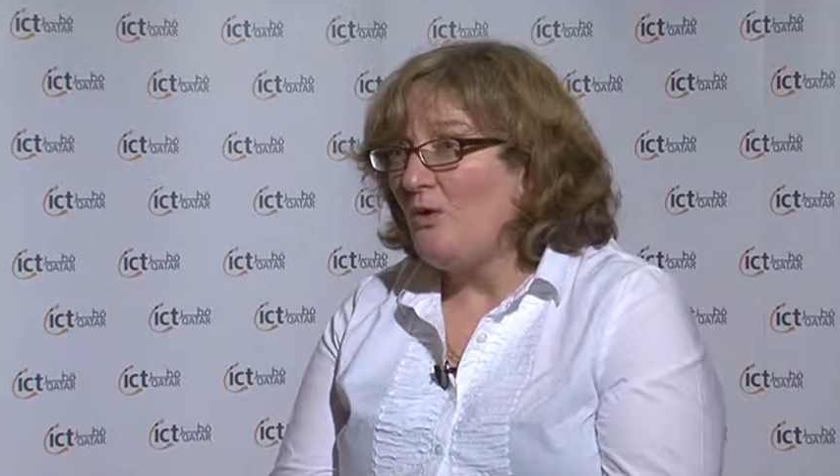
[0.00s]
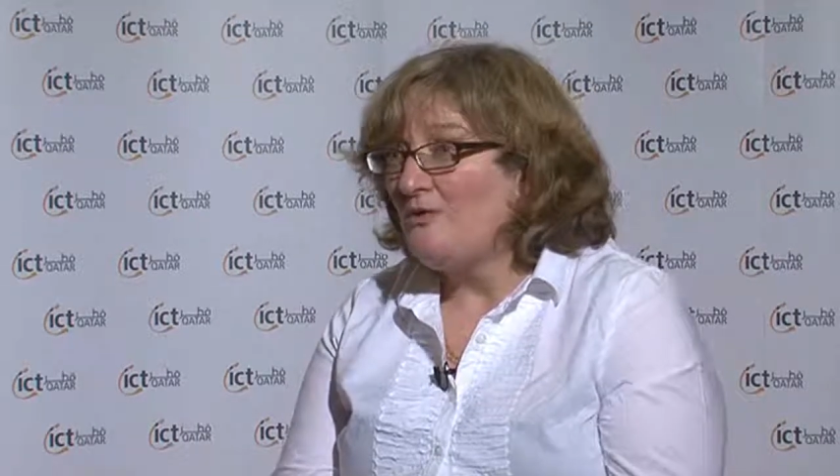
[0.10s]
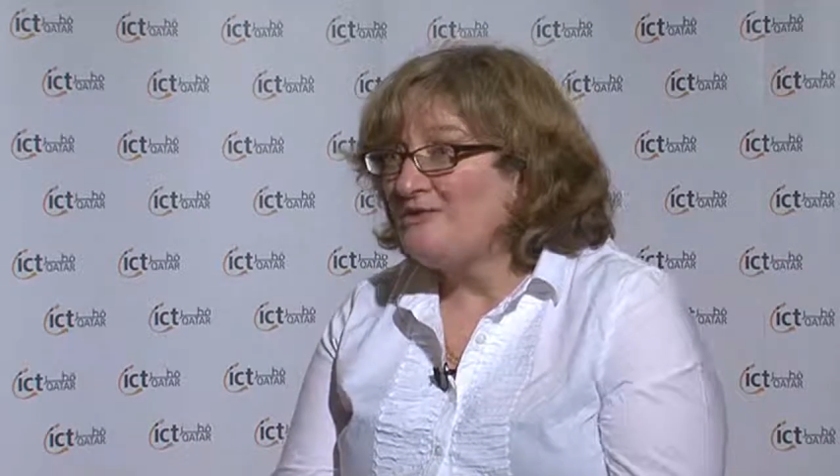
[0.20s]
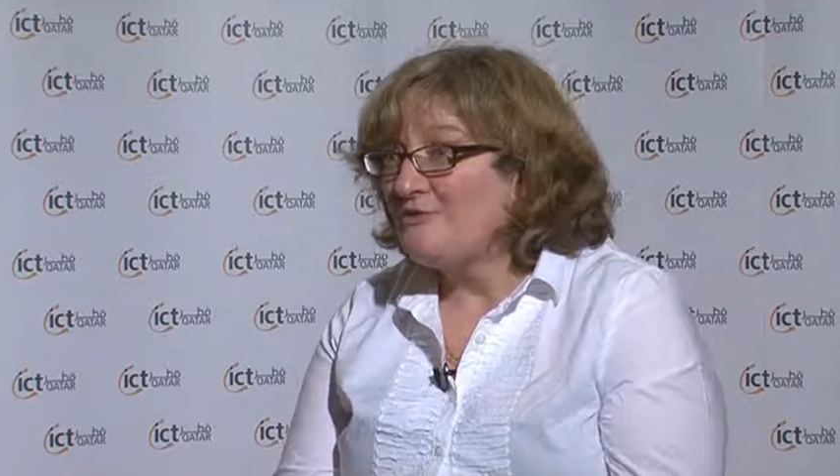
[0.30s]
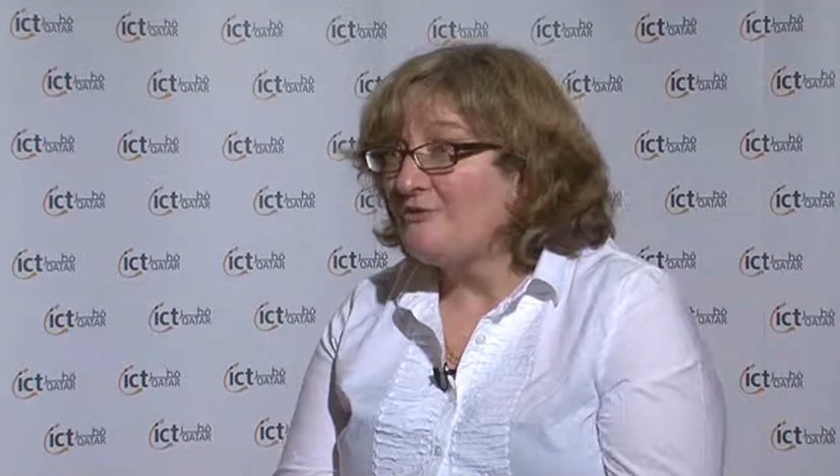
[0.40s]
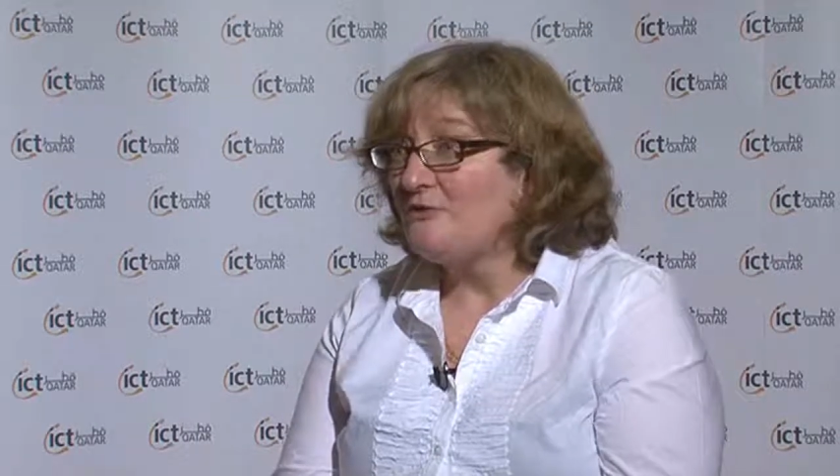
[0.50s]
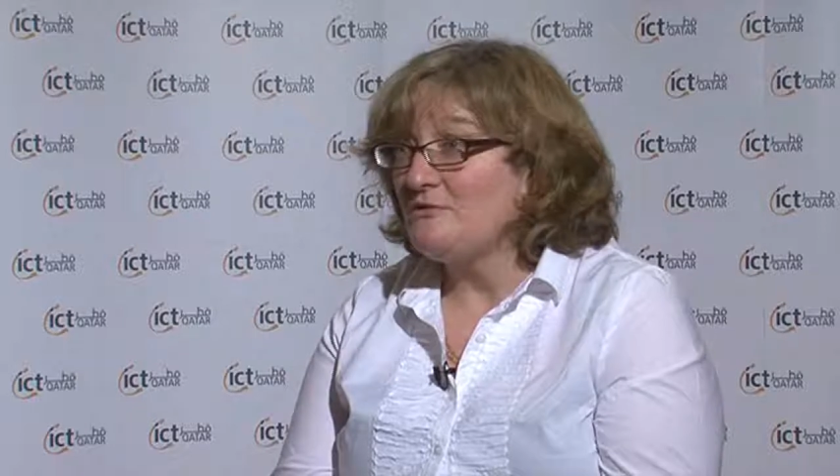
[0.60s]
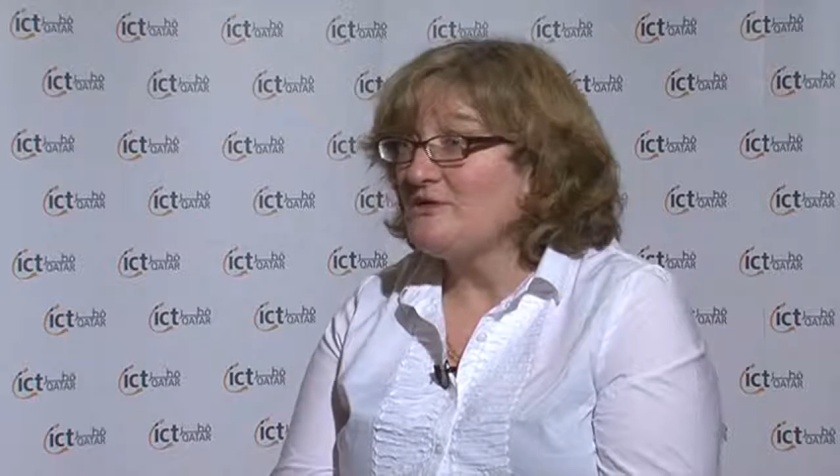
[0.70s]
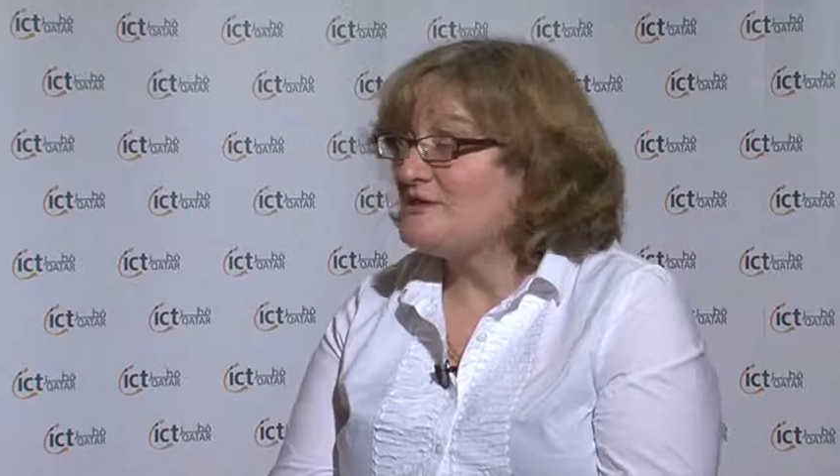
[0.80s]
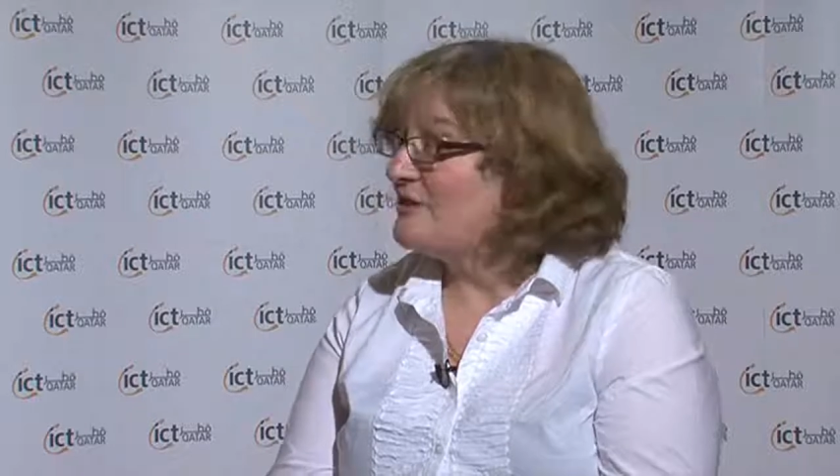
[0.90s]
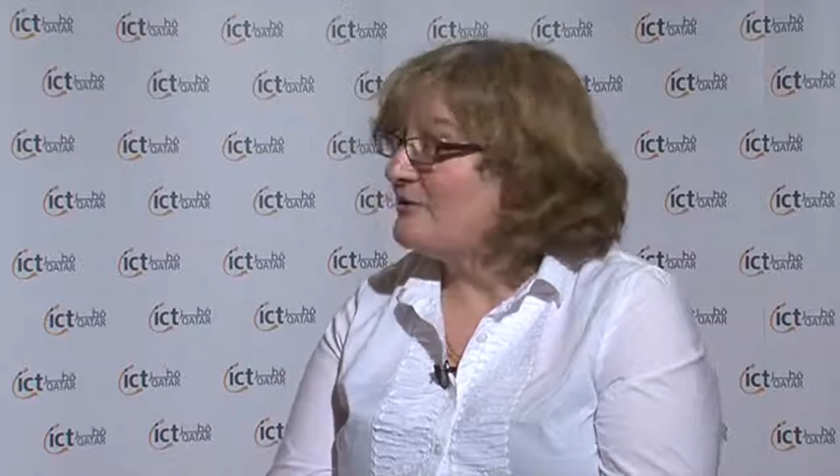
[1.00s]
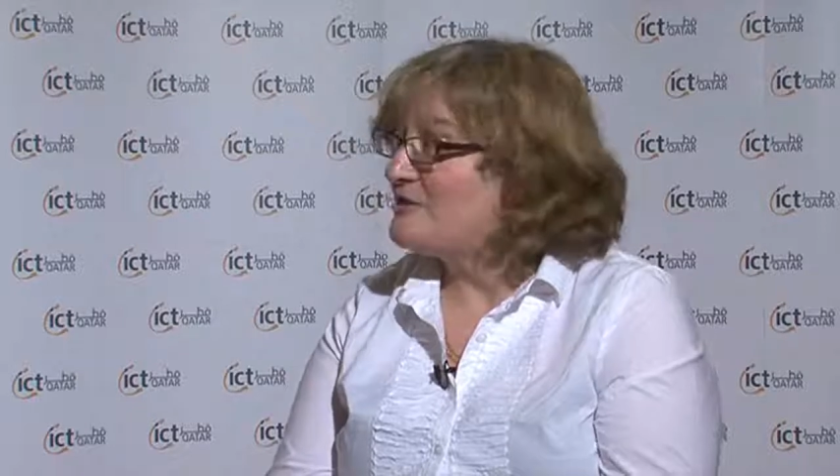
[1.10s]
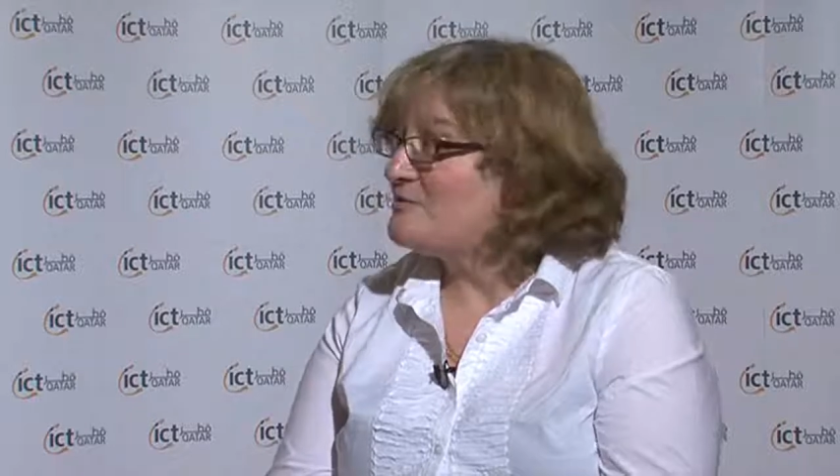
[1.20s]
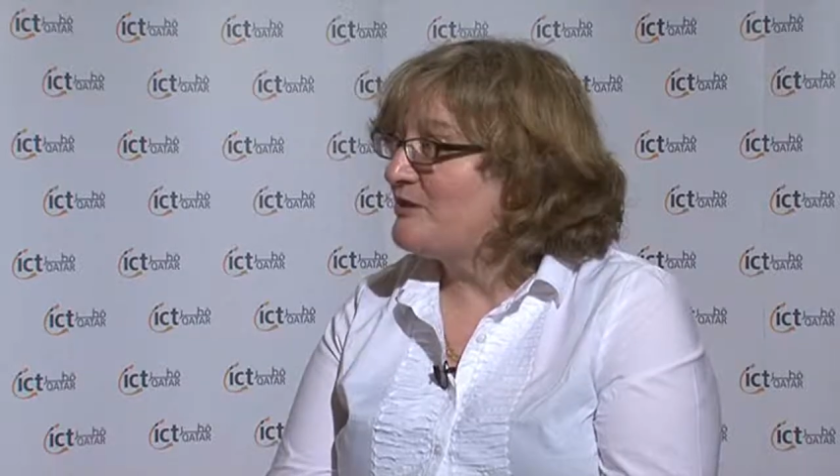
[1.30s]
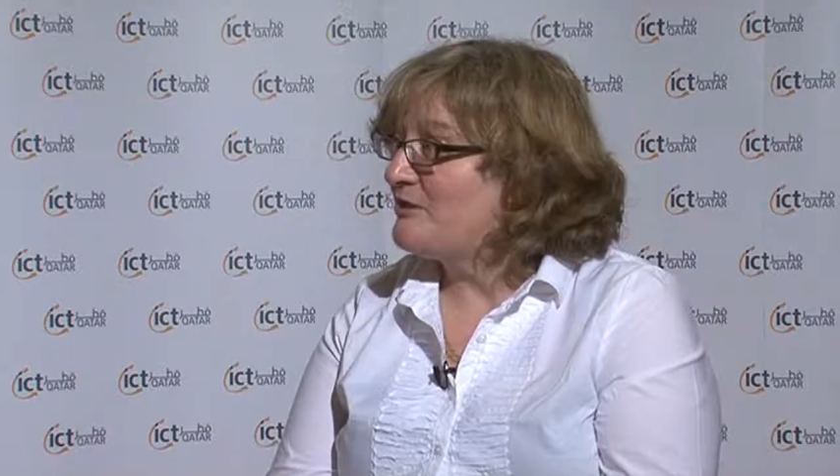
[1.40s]
what difficulties they're
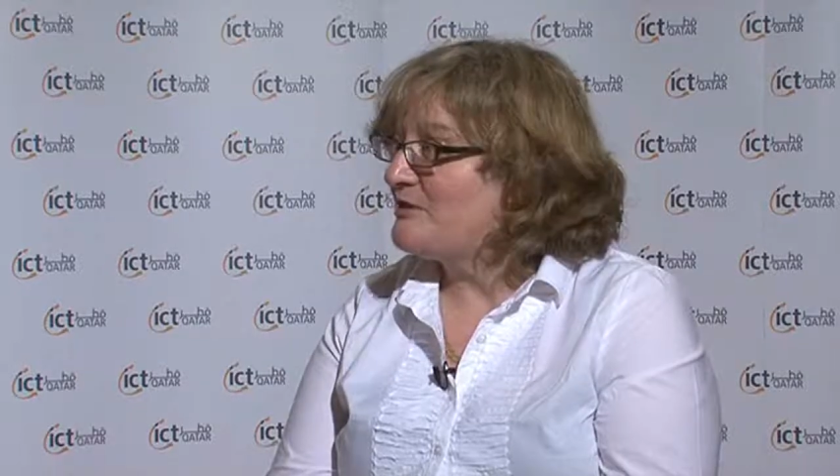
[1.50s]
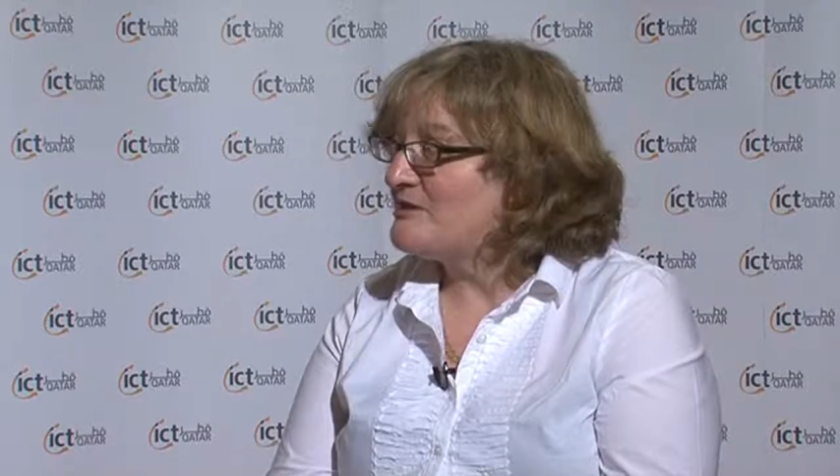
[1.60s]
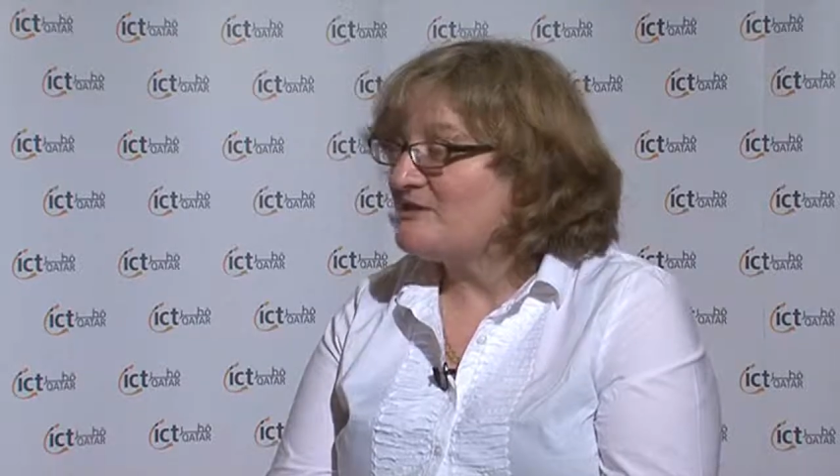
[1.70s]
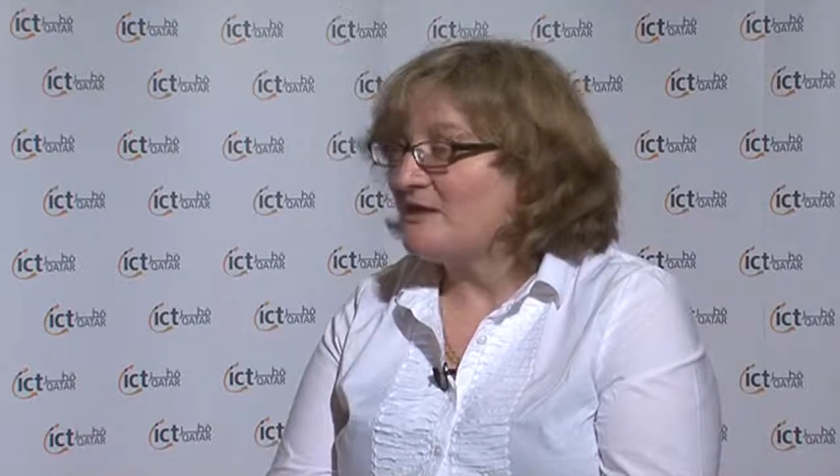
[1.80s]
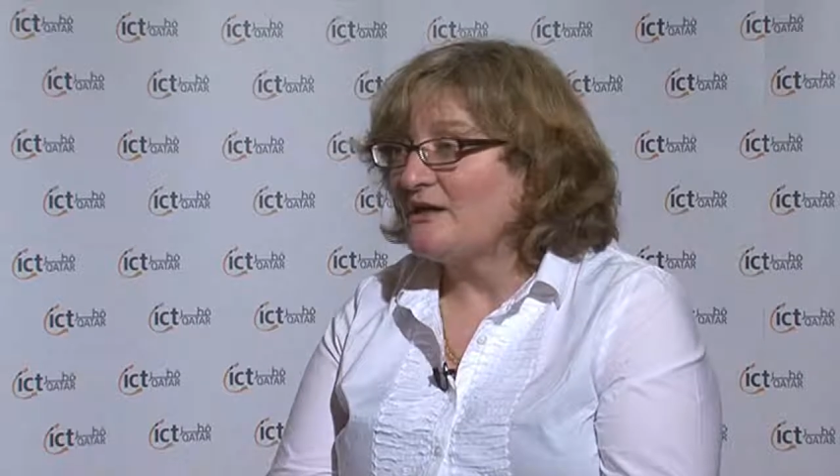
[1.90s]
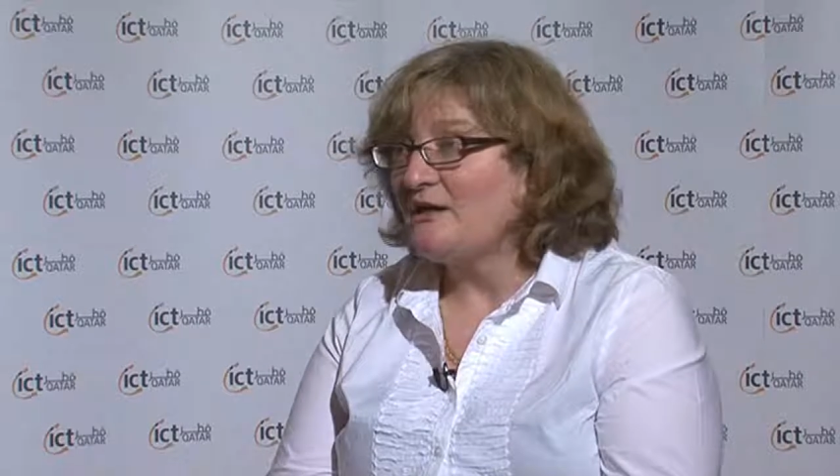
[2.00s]
experiencing.